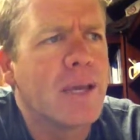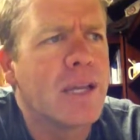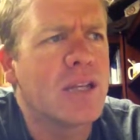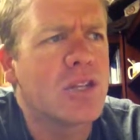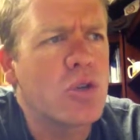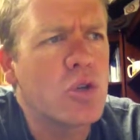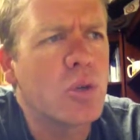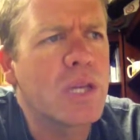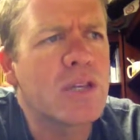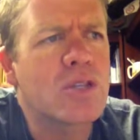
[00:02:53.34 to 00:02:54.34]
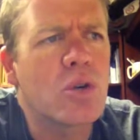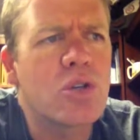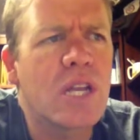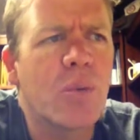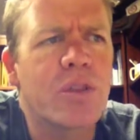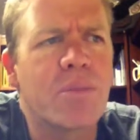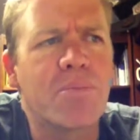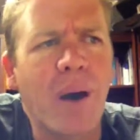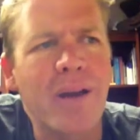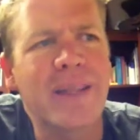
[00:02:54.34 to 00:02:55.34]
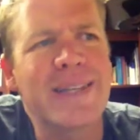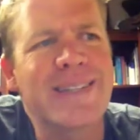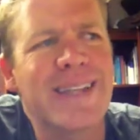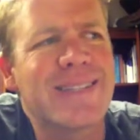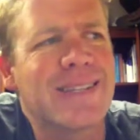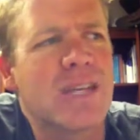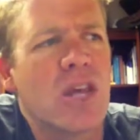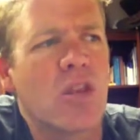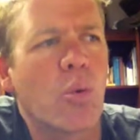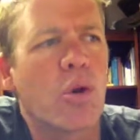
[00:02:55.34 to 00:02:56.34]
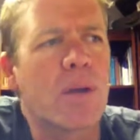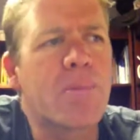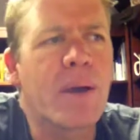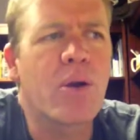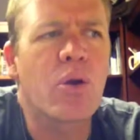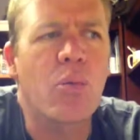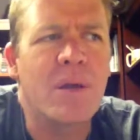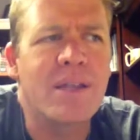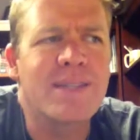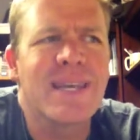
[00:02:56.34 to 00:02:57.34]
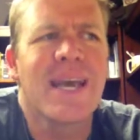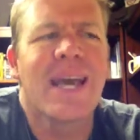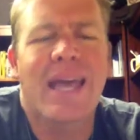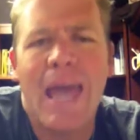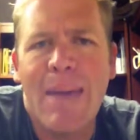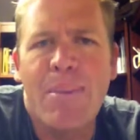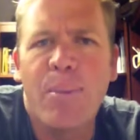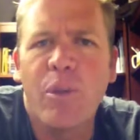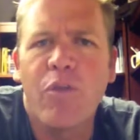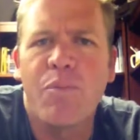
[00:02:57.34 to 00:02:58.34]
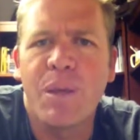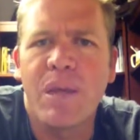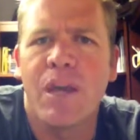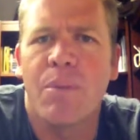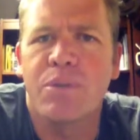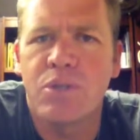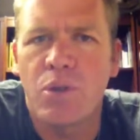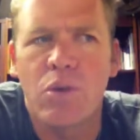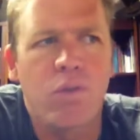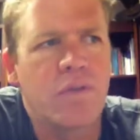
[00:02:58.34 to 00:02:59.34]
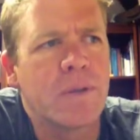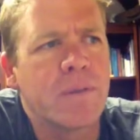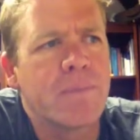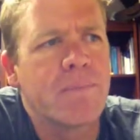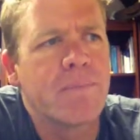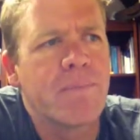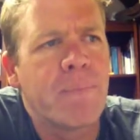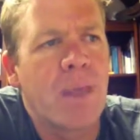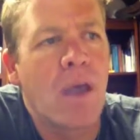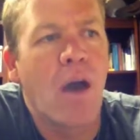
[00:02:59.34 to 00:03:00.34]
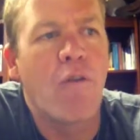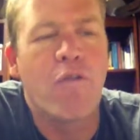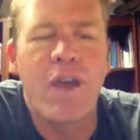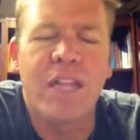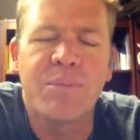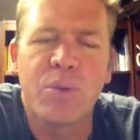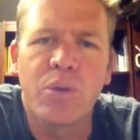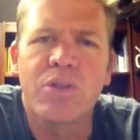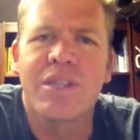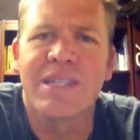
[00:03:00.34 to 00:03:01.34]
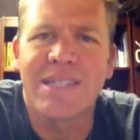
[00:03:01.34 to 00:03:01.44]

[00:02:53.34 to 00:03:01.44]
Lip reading: It is usually associated with the bodily senses. The word empirical means capable of being observed, available to the